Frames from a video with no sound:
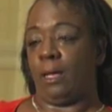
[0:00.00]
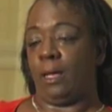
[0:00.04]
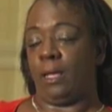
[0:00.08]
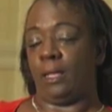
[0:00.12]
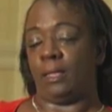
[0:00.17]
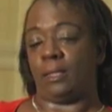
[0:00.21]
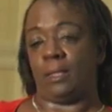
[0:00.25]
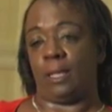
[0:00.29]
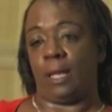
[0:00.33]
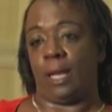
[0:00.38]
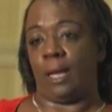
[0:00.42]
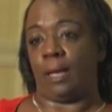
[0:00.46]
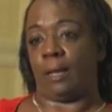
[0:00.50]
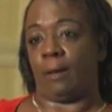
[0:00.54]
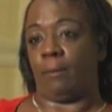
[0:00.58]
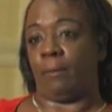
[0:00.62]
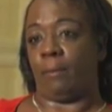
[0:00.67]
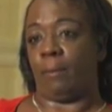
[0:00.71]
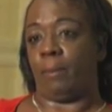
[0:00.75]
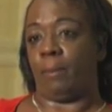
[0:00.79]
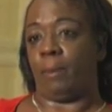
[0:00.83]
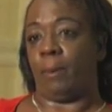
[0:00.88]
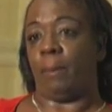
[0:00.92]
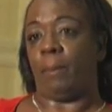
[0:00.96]
It's like
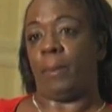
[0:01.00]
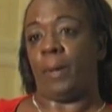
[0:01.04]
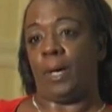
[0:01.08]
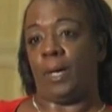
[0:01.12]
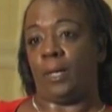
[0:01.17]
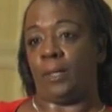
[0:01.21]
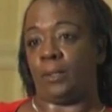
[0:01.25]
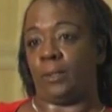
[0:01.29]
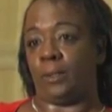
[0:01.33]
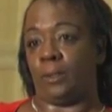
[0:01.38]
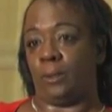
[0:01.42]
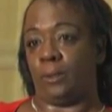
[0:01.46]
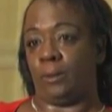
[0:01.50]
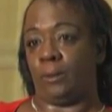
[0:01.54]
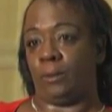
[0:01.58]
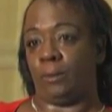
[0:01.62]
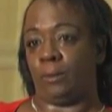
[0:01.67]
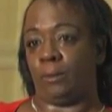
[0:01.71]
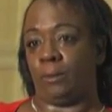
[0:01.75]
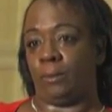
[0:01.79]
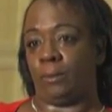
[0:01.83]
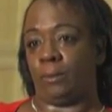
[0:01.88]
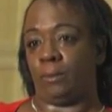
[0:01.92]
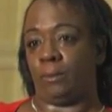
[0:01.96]
a puzzle.
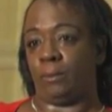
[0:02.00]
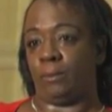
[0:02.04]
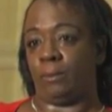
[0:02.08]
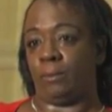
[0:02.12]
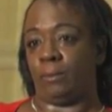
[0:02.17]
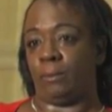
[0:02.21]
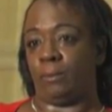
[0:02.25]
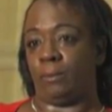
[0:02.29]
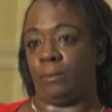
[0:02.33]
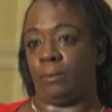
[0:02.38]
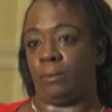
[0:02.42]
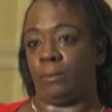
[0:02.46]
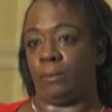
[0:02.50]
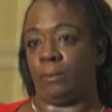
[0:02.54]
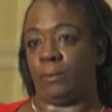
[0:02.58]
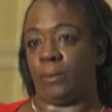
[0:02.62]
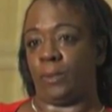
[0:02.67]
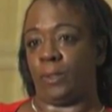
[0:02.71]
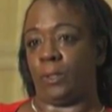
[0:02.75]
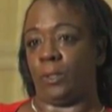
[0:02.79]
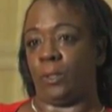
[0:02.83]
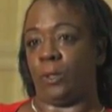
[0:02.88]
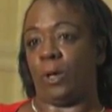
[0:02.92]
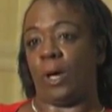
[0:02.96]

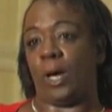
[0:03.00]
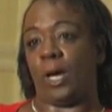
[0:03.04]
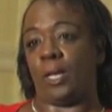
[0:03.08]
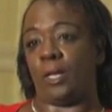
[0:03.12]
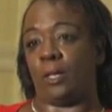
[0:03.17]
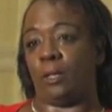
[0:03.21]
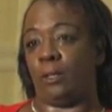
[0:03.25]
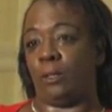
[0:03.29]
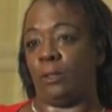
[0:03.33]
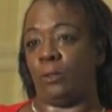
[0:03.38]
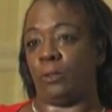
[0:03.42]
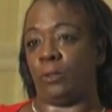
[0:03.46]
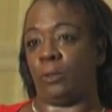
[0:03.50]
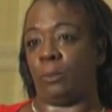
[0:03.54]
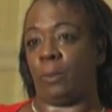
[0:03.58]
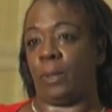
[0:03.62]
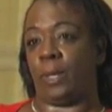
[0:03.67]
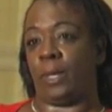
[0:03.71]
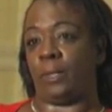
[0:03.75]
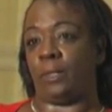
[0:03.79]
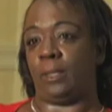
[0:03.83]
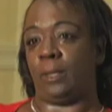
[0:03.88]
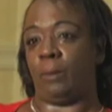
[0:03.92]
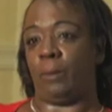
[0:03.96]
You know how you lose a
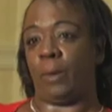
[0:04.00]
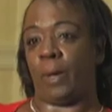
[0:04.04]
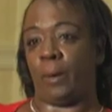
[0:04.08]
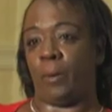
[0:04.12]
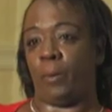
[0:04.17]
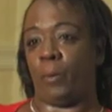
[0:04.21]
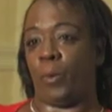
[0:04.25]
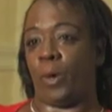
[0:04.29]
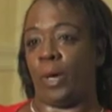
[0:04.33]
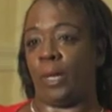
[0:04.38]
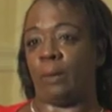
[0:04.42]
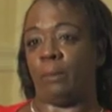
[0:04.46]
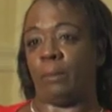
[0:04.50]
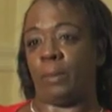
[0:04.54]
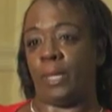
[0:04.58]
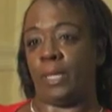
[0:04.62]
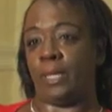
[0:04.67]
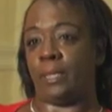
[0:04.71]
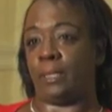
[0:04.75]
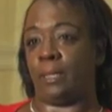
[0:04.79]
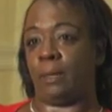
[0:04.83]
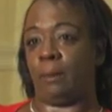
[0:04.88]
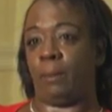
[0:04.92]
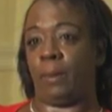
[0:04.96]
puzzle, but one
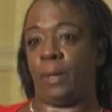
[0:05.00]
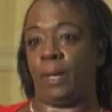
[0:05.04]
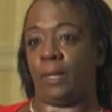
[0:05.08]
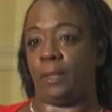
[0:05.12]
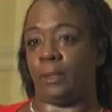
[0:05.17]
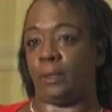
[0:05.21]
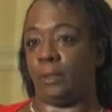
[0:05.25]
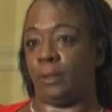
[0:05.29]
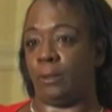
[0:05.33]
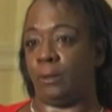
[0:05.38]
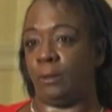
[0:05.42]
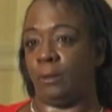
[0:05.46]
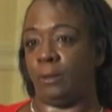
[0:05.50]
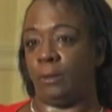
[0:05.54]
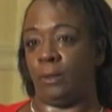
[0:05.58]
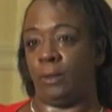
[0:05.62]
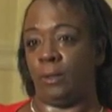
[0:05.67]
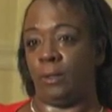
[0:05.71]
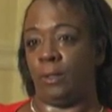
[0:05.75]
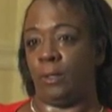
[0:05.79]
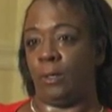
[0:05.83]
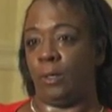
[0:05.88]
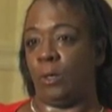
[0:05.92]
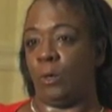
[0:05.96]
piece of the puzzle?
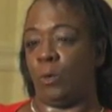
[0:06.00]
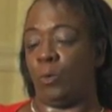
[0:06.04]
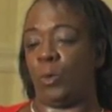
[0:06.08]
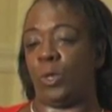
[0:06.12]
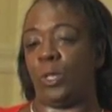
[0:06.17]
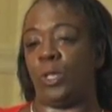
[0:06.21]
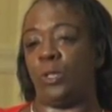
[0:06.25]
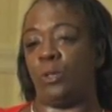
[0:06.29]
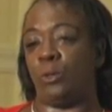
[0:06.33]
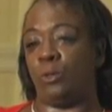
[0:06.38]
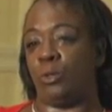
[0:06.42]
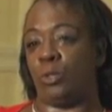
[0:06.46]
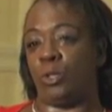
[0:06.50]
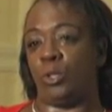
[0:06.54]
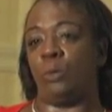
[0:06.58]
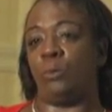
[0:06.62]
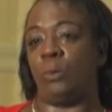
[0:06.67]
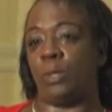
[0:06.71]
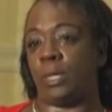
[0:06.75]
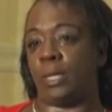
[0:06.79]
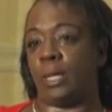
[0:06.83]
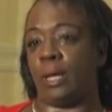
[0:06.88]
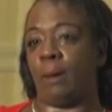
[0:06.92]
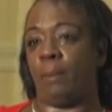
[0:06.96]
What do you do
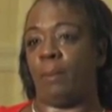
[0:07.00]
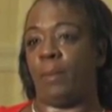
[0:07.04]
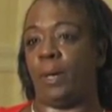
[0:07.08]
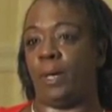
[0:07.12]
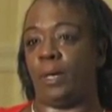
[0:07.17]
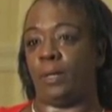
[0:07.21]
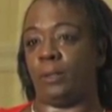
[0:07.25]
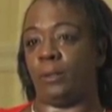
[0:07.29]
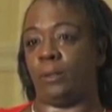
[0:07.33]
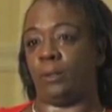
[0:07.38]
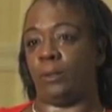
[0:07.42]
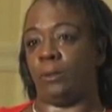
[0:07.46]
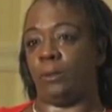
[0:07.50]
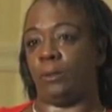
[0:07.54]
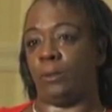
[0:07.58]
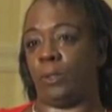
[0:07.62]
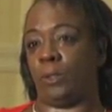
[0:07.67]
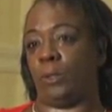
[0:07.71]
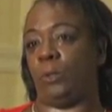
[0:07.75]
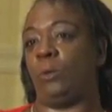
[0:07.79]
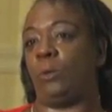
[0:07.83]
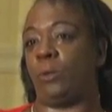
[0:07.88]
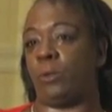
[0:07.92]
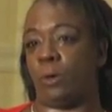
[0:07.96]
with that puzzle? Do
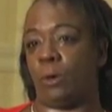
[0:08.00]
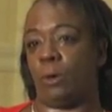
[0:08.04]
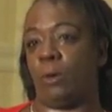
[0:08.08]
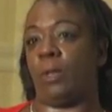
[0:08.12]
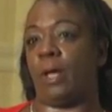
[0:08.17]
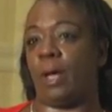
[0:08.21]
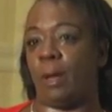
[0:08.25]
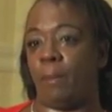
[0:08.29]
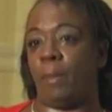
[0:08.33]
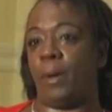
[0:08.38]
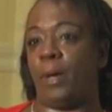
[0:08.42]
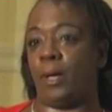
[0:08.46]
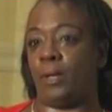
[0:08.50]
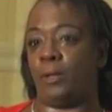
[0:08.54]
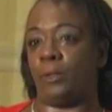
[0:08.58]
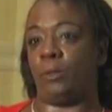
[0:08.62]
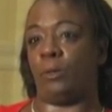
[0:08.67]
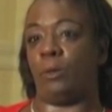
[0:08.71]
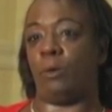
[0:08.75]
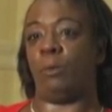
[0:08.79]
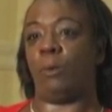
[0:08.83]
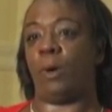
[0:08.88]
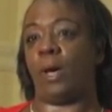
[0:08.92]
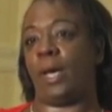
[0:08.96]
you throw that
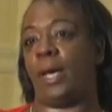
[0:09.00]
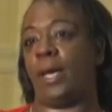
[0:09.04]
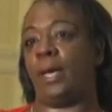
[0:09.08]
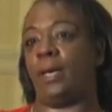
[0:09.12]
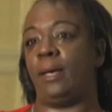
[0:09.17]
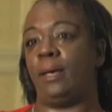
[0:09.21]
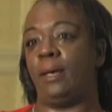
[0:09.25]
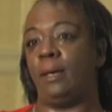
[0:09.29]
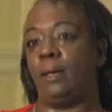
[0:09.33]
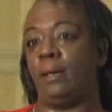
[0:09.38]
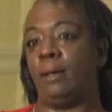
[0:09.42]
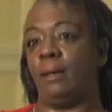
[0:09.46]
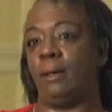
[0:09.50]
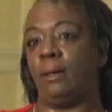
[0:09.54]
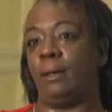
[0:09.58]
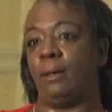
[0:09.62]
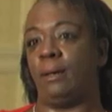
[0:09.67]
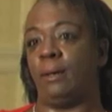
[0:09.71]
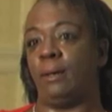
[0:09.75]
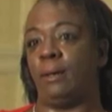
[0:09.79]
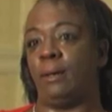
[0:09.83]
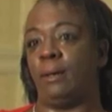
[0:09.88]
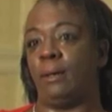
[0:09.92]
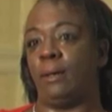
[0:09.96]
puzzle away?
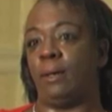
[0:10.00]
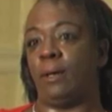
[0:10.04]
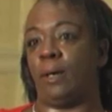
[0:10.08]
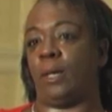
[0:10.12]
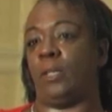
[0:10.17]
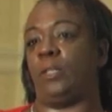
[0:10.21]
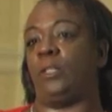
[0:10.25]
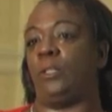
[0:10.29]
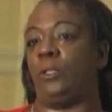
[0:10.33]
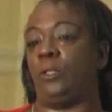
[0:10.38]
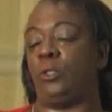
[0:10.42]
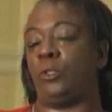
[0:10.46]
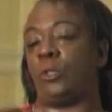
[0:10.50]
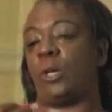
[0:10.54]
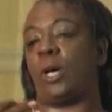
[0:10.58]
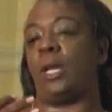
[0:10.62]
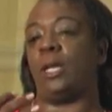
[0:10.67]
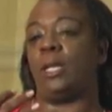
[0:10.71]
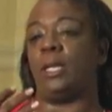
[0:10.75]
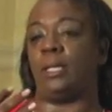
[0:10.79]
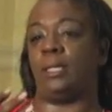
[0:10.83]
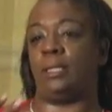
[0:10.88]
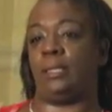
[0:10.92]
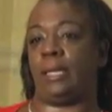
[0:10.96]
Or do you try
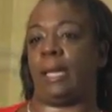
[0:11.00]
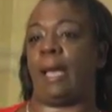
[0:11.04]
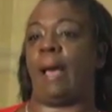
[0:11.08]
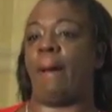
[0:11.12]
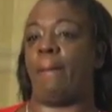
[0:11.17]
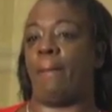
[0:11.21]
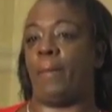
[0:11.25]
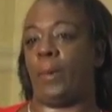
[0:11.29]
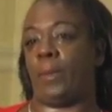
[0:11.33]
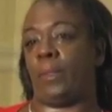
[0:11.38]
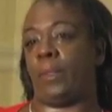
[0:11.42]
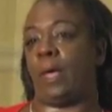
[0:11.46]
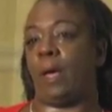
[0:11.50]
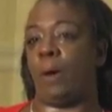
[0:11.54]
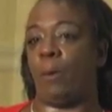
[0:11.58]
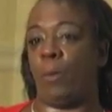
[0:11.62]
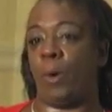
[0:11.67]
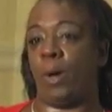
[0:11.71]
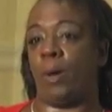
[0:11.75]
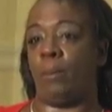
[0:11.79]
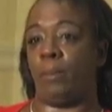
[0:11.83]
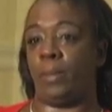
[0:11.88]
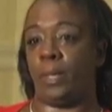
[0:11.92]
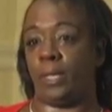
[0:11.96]
to adapt with that
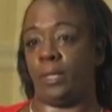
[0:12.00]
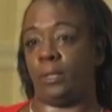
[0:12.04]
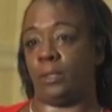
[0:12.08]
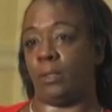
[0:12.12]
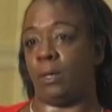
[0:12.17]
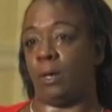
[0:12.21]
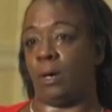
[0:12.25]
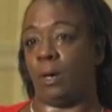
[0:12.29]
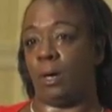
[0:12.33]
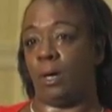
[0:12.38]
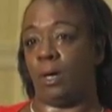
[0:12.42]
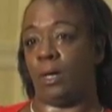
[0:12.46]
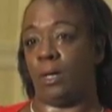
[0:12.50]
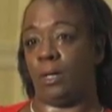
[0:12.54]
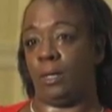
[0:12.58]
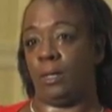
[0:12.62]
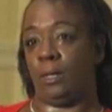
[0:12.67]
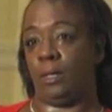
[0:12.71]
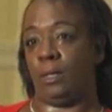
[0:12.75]
one piece gone?